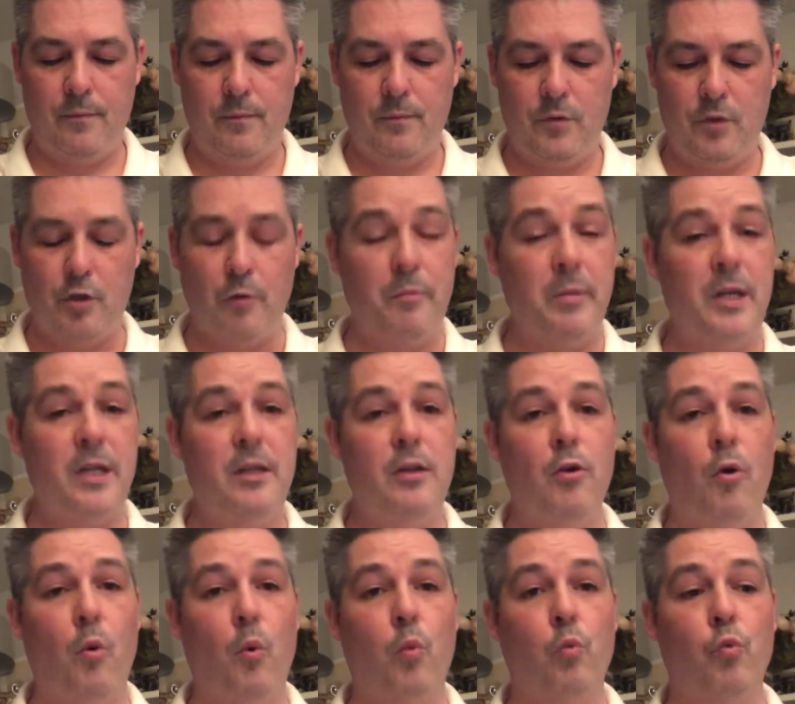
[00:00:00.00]
submit
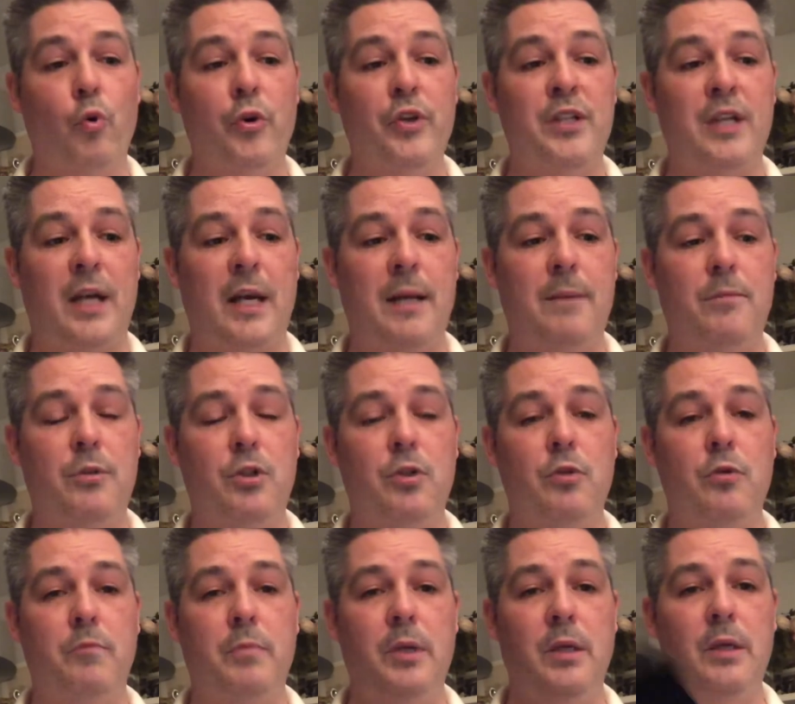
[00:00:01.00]
your run time
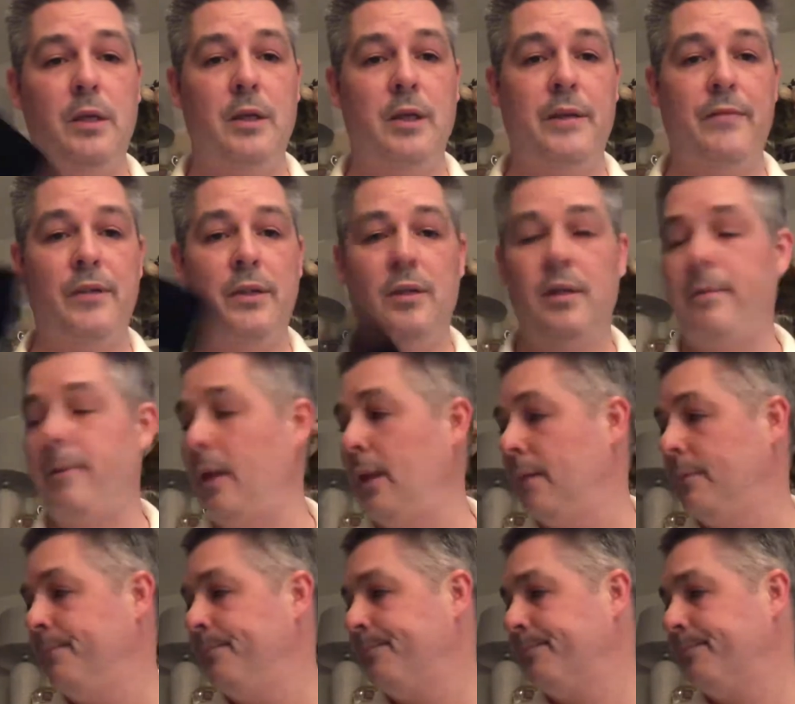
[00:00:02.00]
to be given the medal.